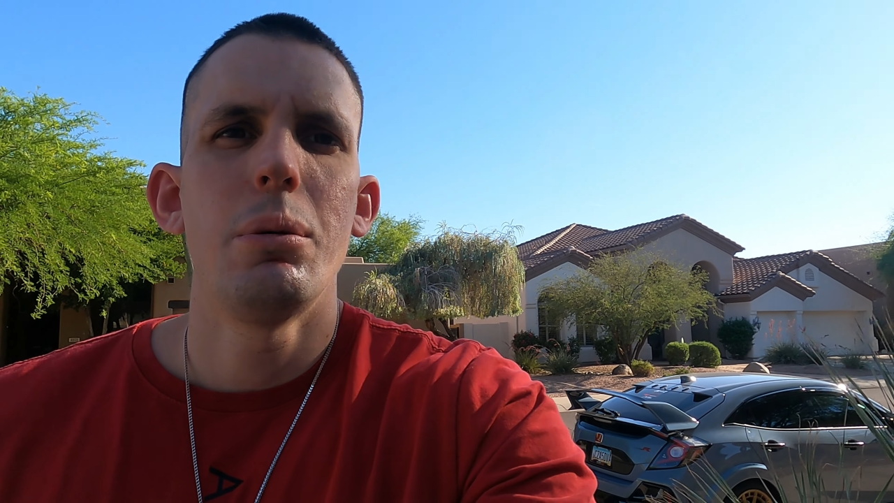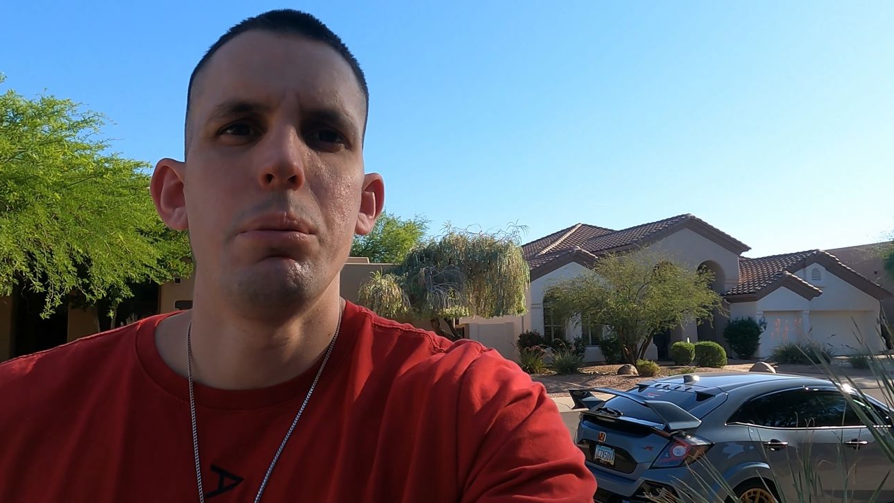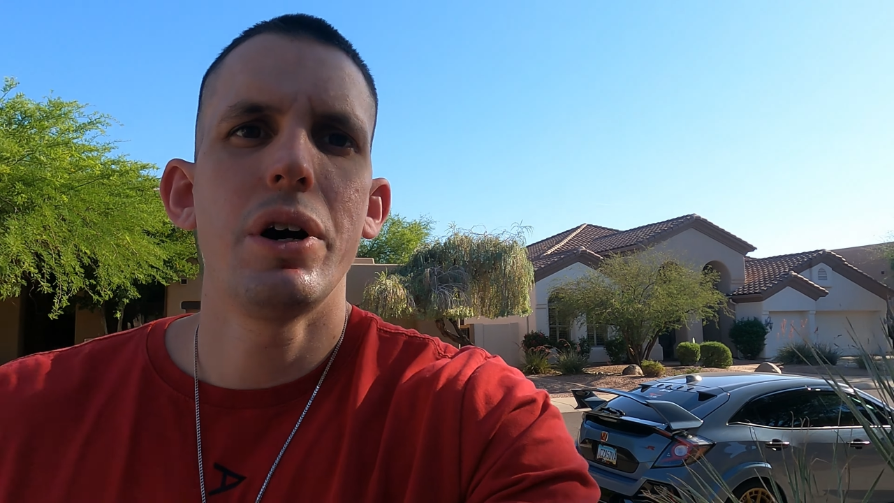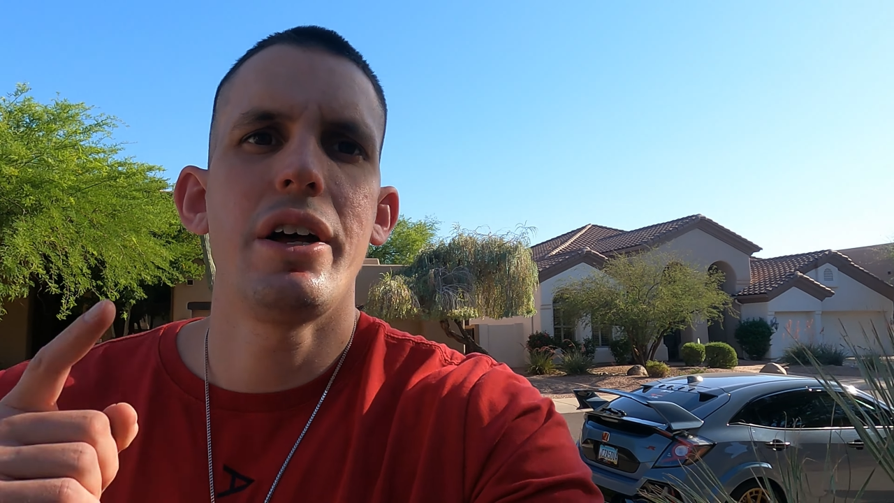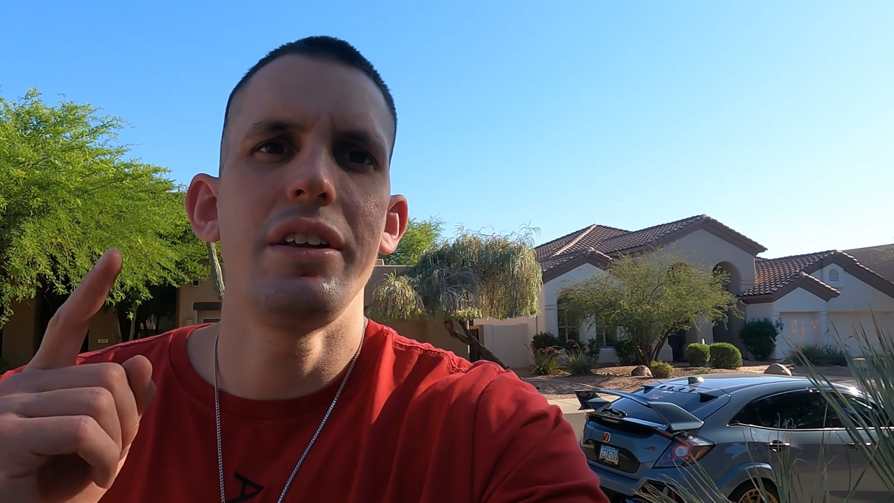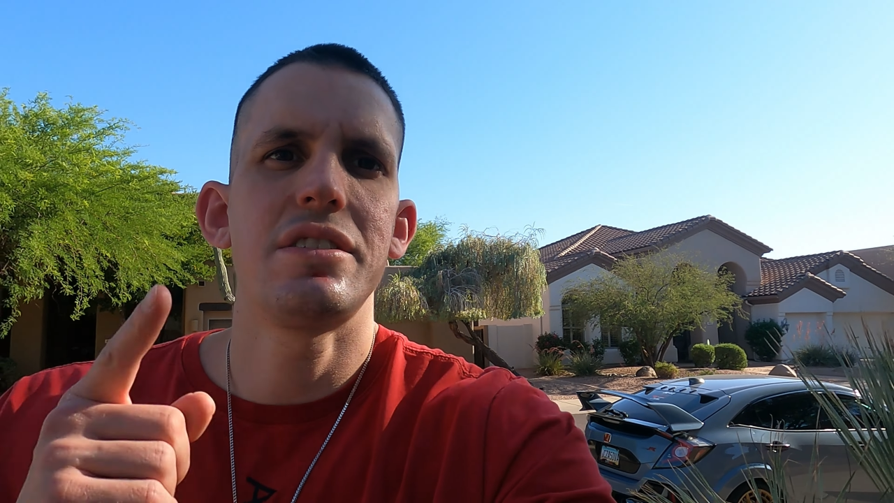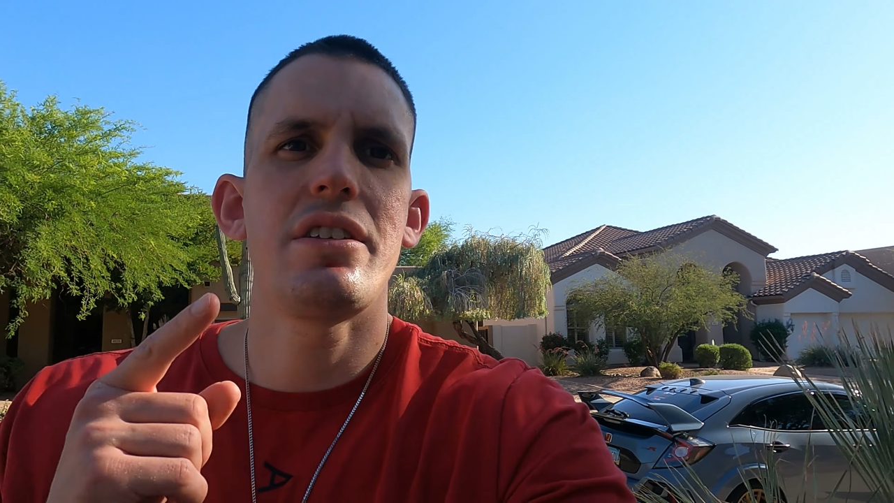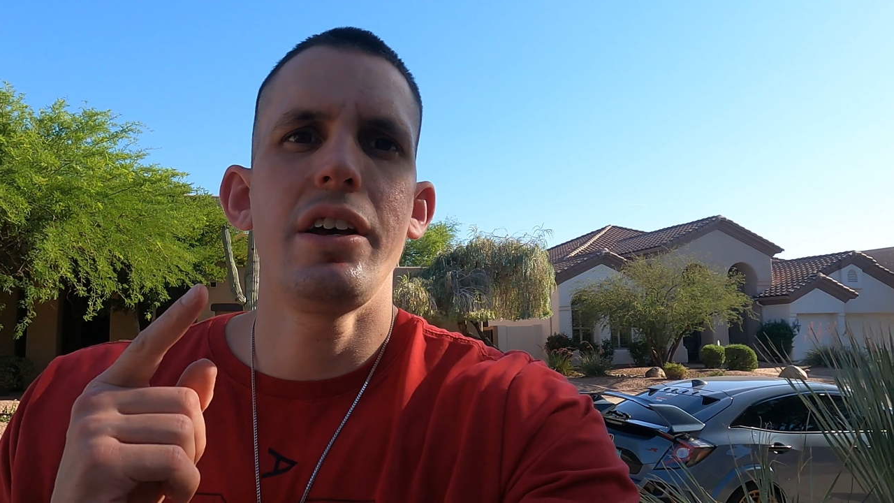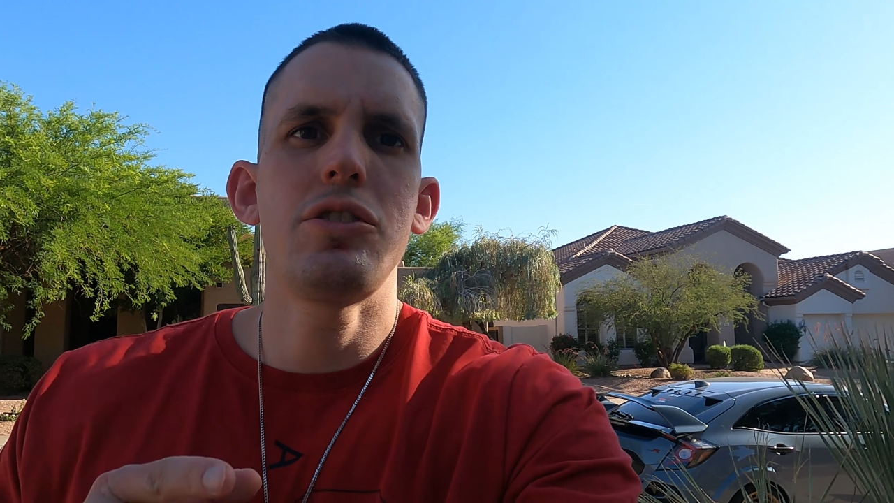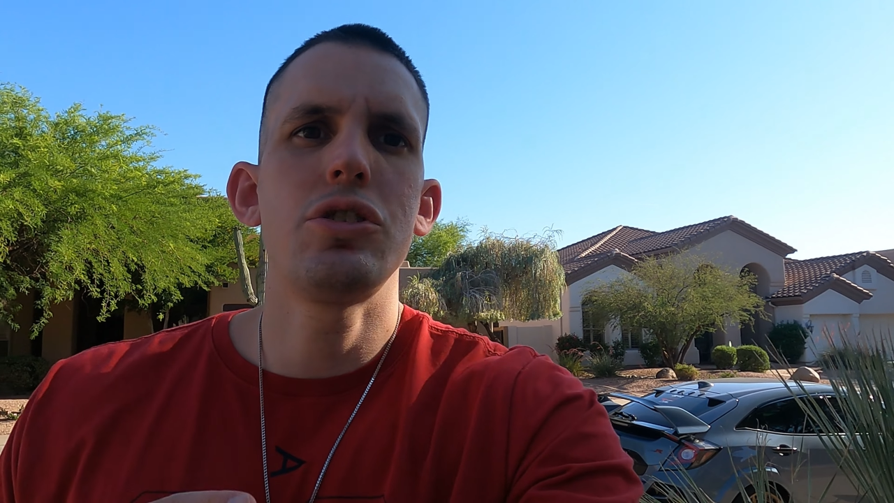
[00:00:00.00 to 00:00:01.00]
but
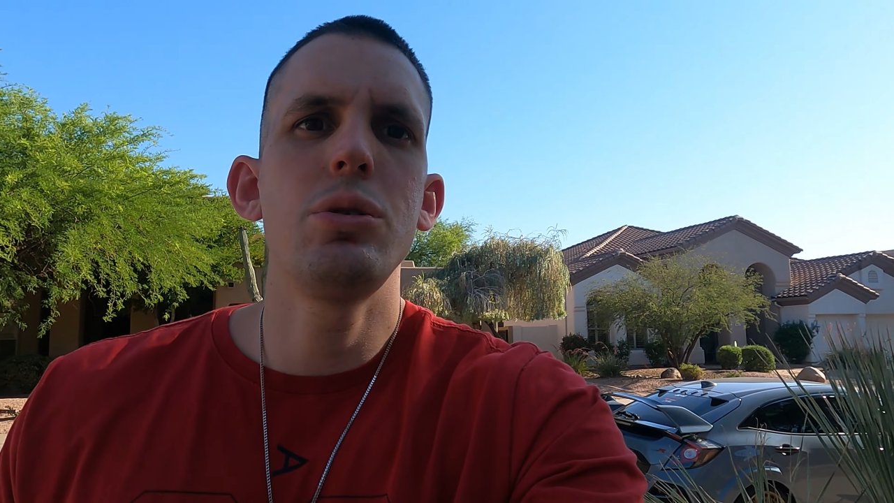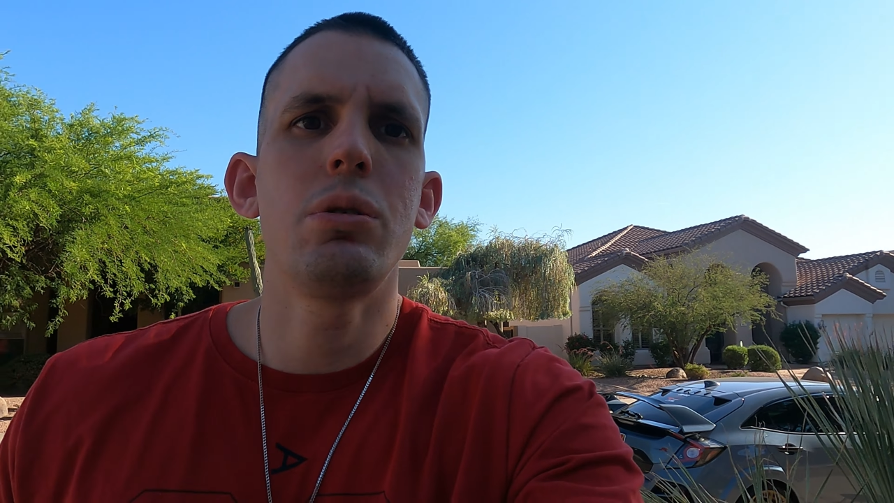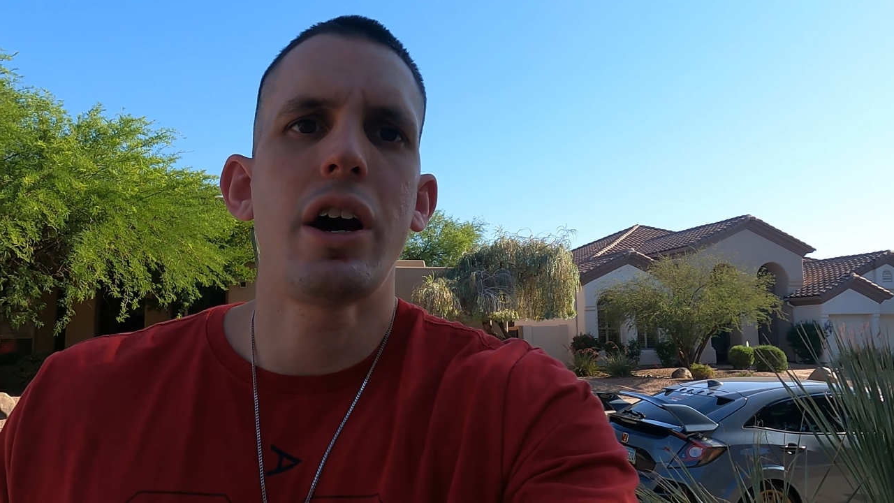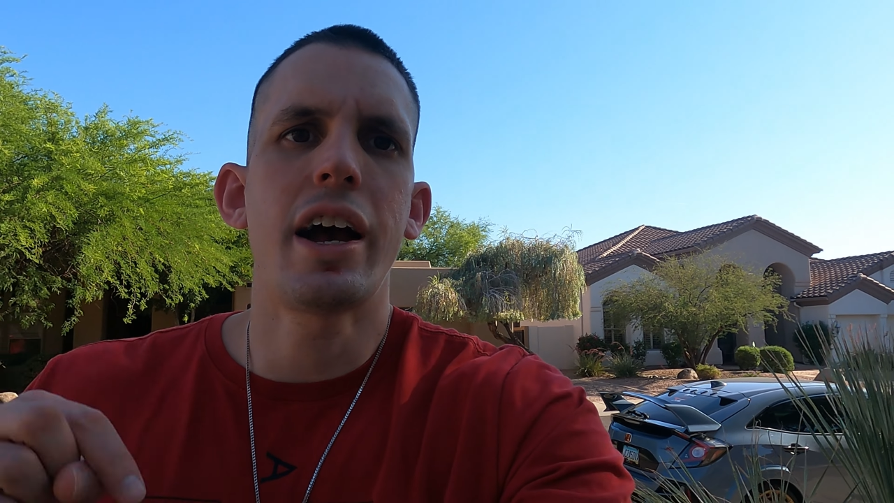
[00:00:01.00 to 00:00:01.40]
stay tuned.